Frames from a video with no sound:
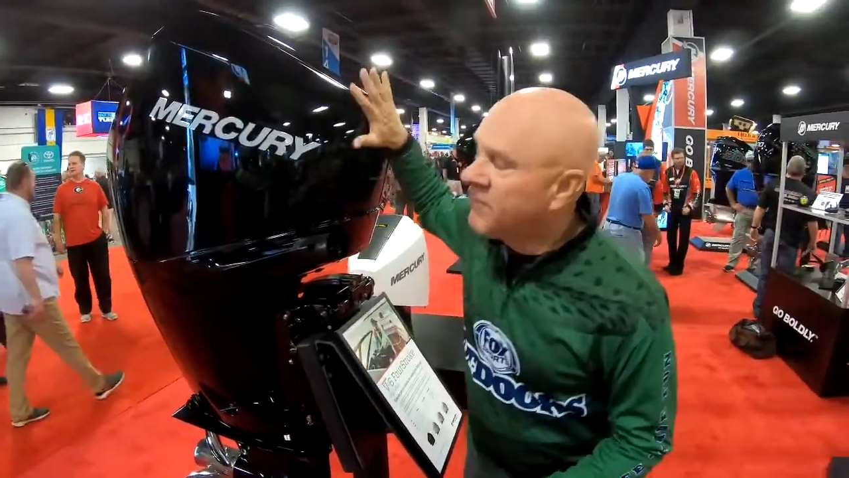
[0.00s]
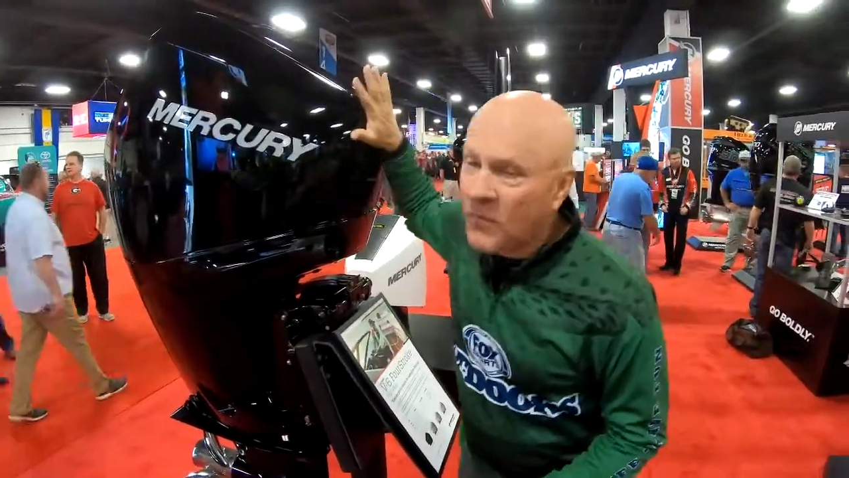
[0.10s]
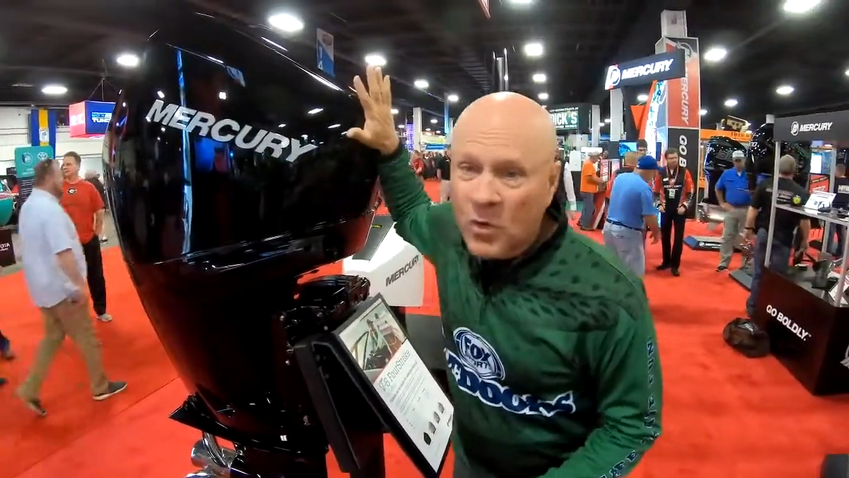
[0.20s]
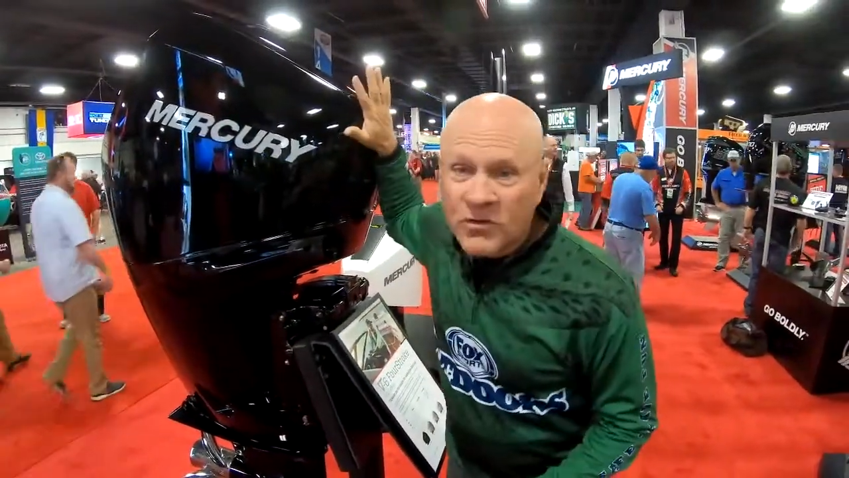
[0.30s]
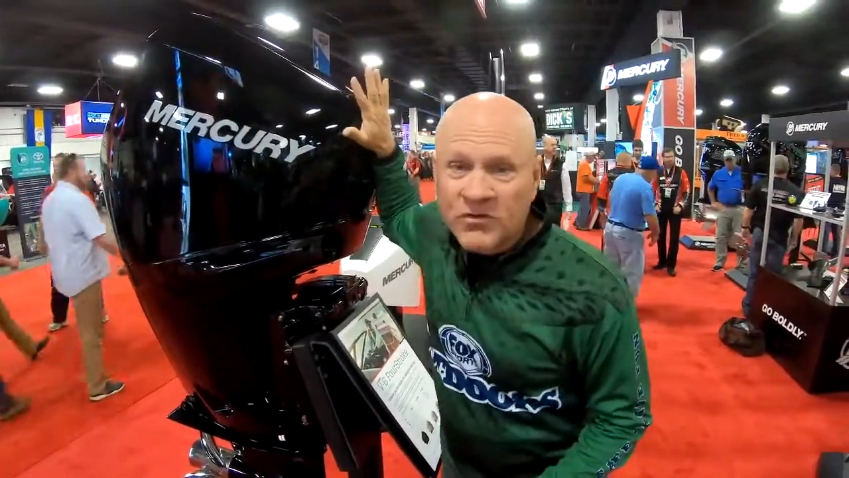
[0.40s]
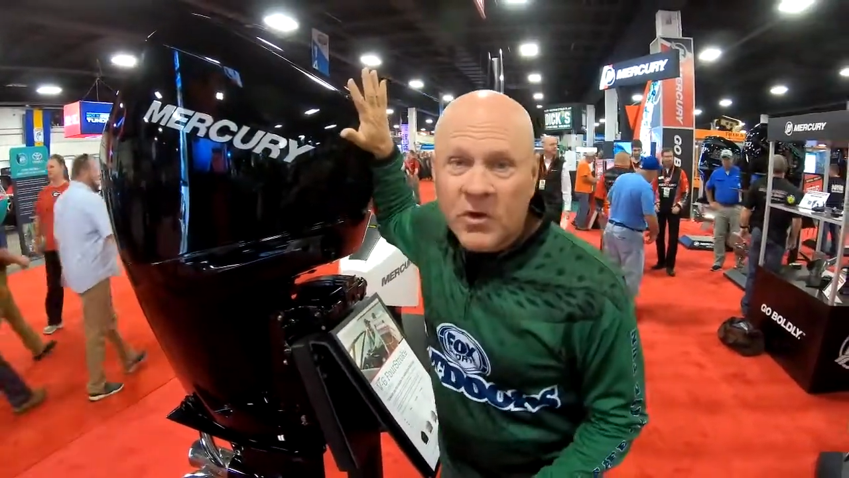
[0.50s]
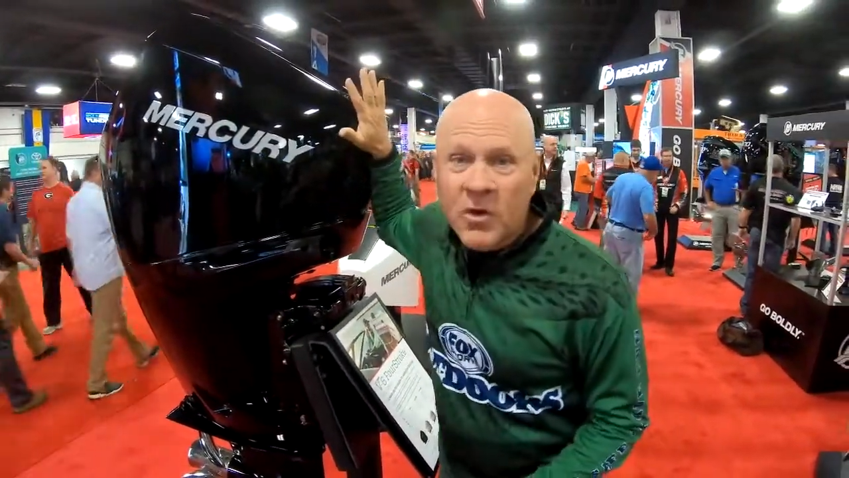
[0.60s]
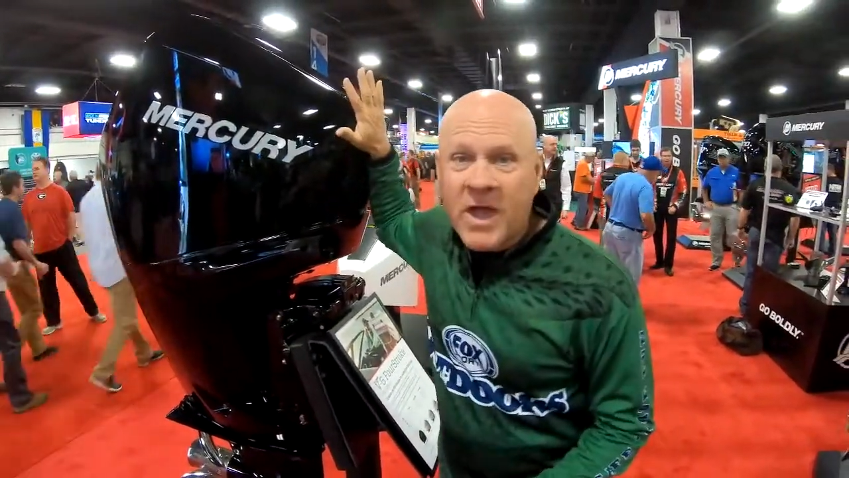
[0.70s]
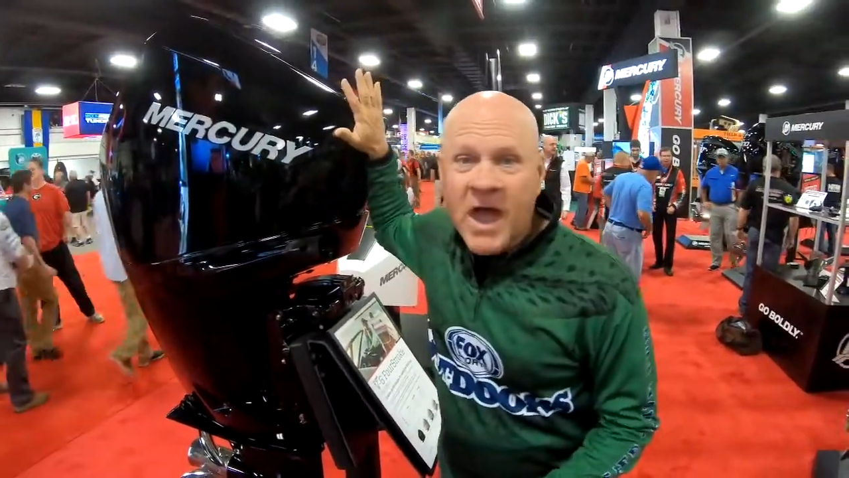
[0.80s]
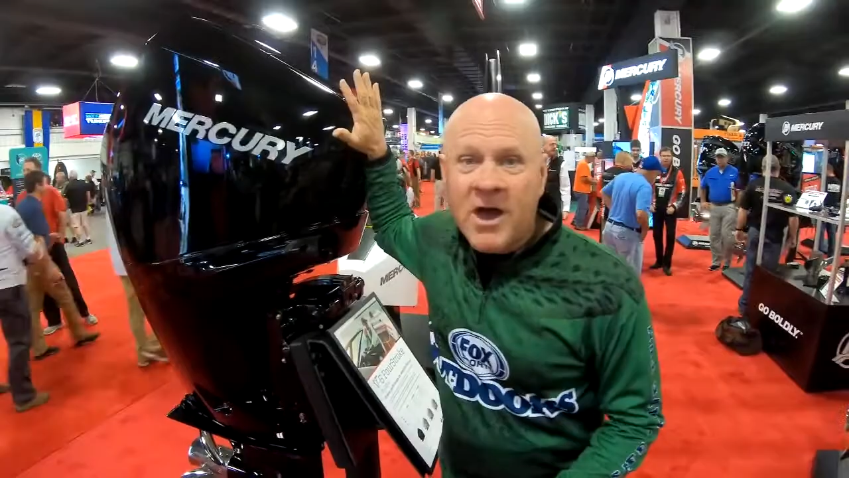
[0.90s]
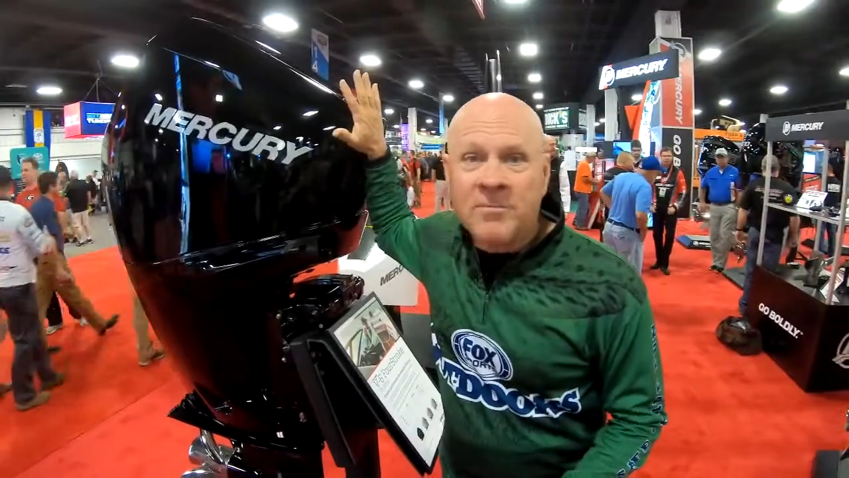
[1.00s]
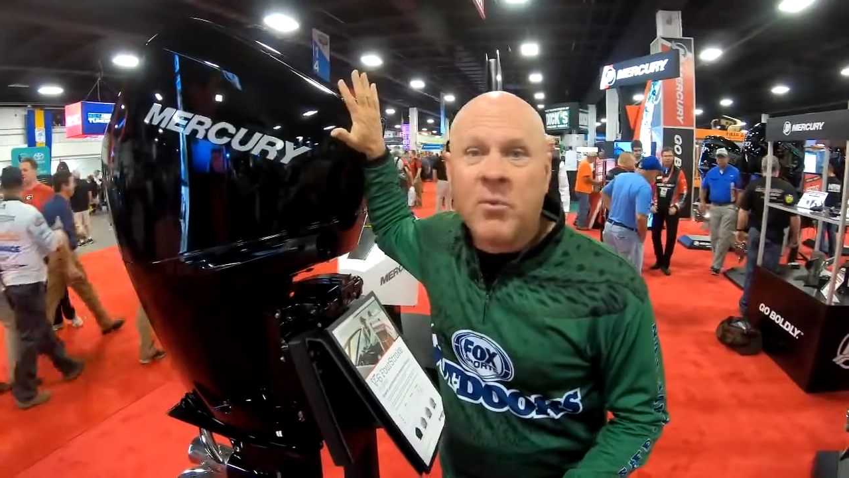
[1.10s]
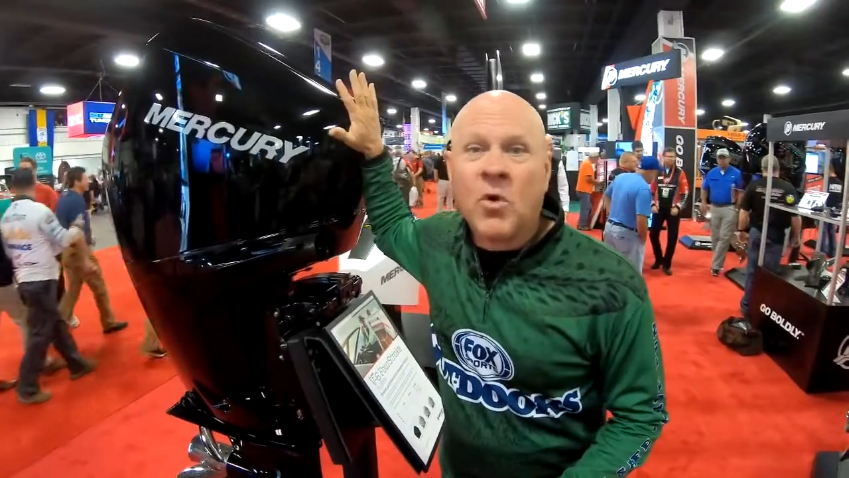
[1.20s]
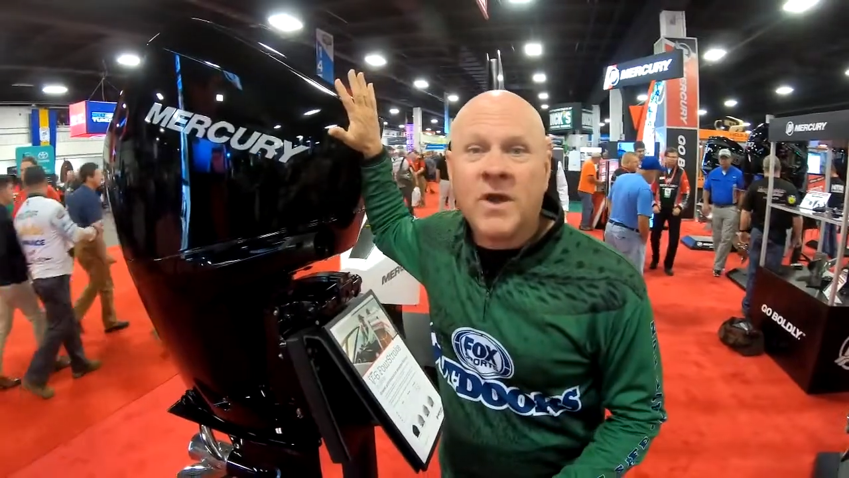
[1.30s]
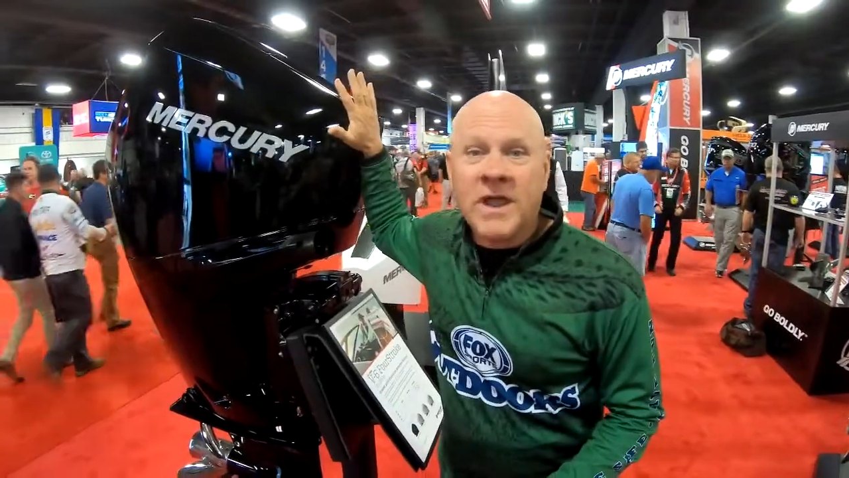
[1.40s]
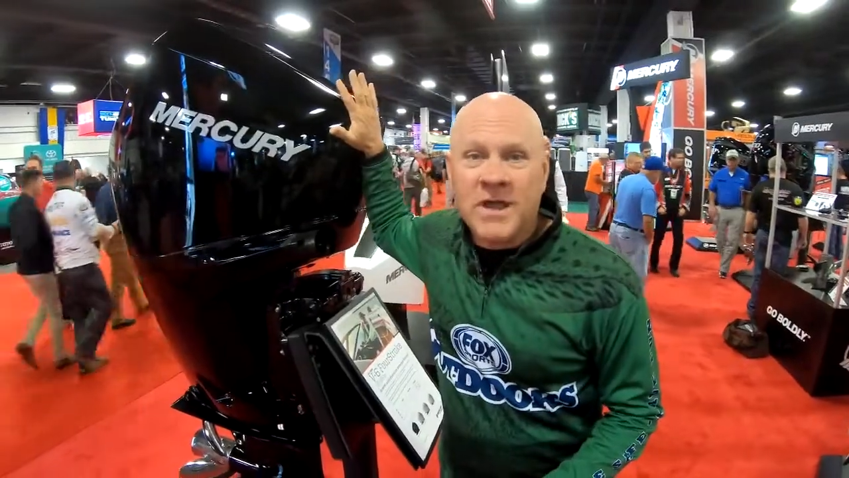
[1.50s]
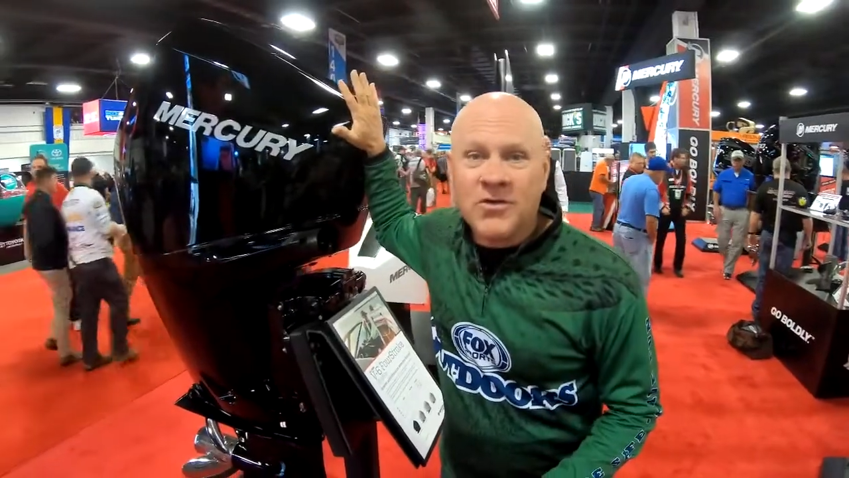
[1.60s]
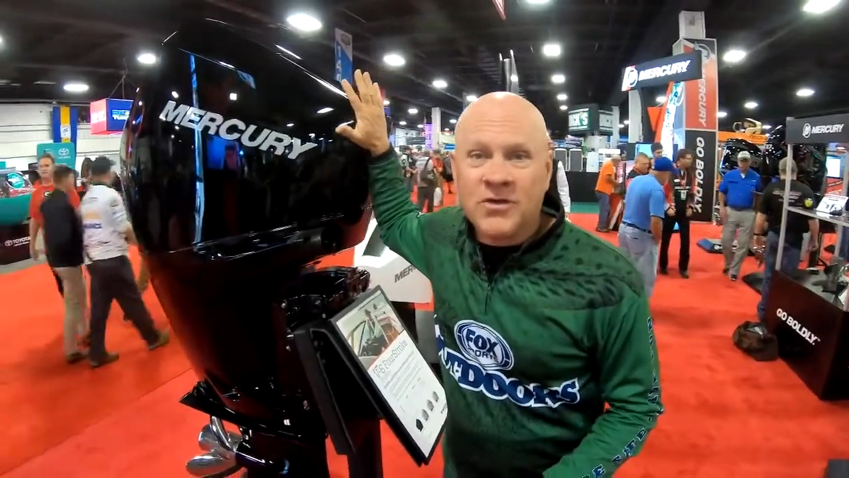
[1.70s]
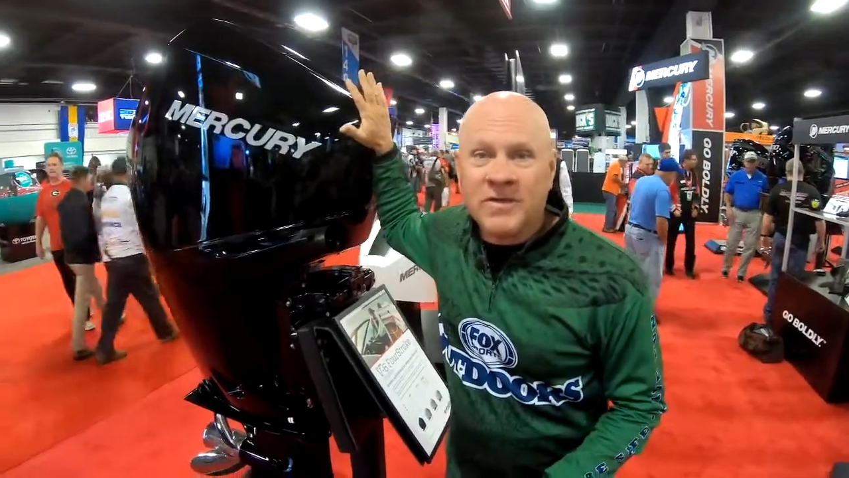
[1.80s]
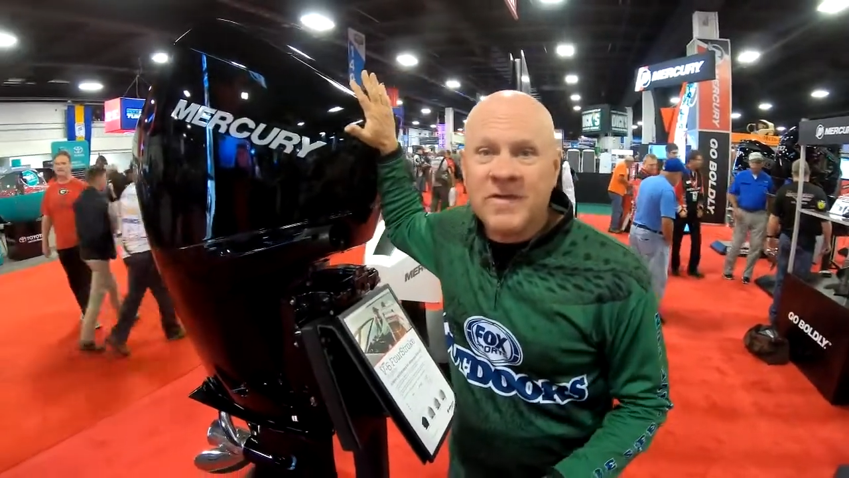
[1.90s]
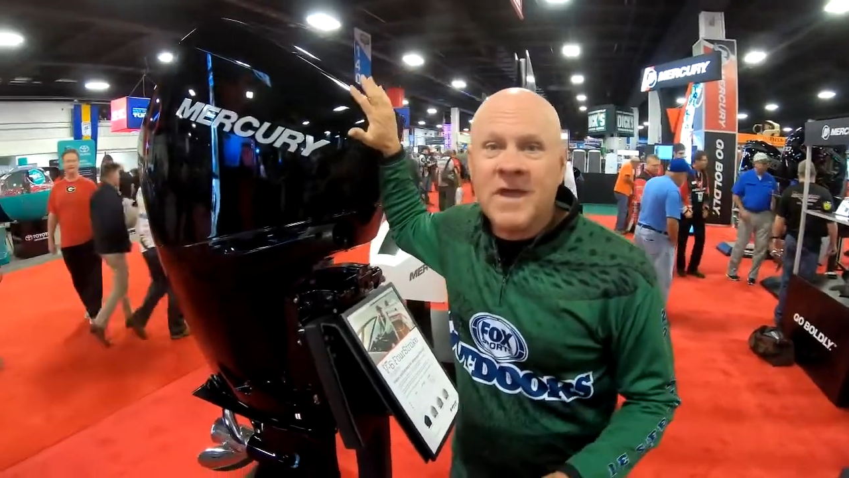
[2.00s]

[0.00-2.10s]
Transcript: four-stroke outboard engines.